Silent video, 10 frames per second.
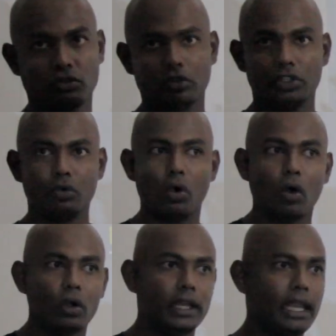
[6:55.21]
So you
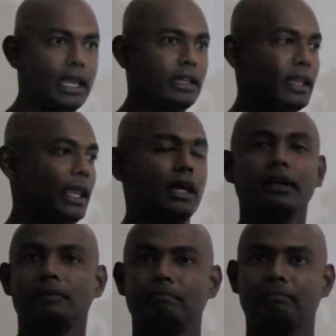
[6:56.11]
holding
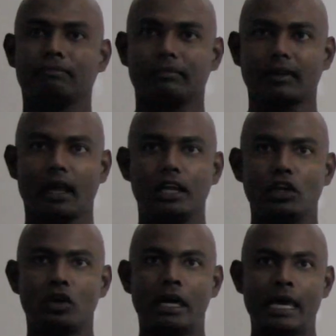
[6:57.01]
anything in
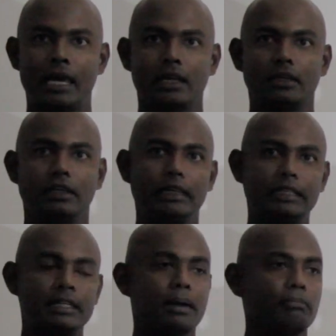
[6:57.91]
your hand,
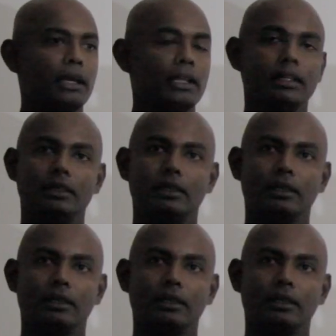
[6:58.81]
either dumbbell,